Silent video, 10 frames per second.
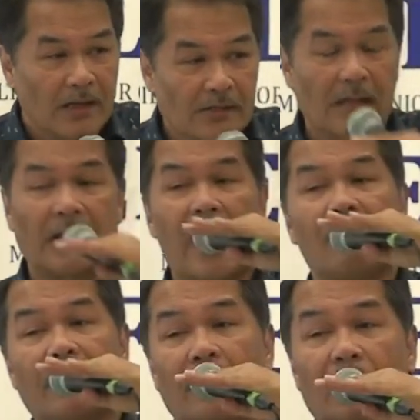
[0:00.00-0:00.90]
is that
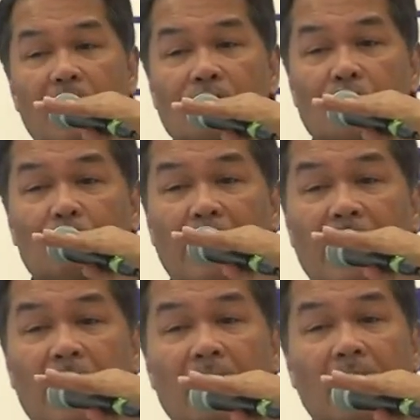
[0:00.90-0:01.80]
heaven and earth should
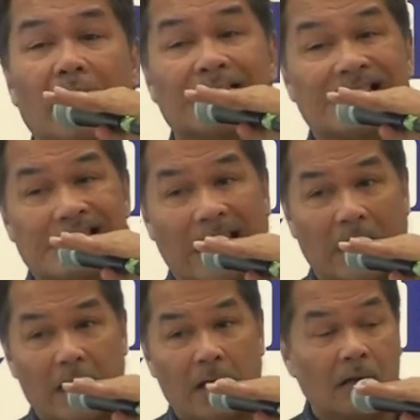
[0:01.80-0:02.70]
be in
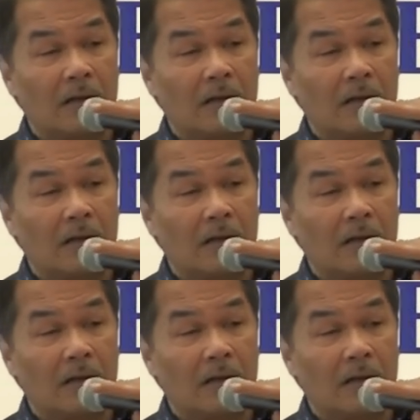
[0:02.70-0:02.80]
sync.